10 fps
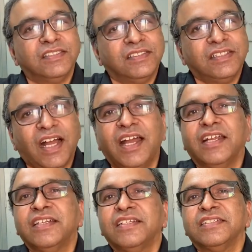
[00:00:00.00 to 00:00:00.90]

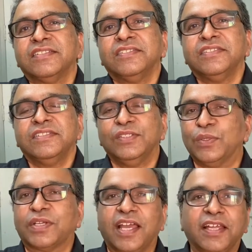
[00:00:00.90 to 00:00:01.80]
and you
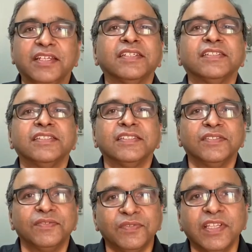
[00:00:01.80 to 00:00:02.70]
can
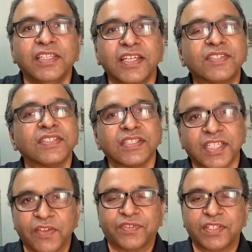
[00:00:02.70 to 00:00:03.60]
win this
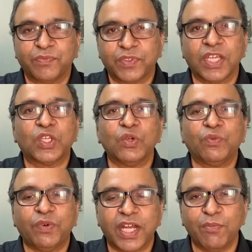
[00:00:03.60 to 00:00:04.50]
gift. Thank you
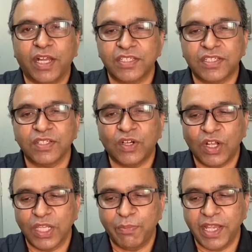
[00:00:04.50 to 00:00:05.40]
very much.
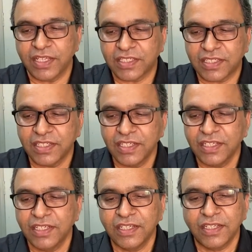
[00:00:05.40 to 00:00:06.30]
All the best.
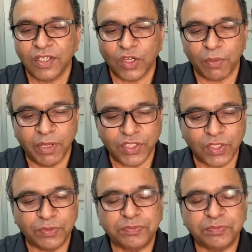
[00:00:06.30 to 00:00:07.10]
God bless you.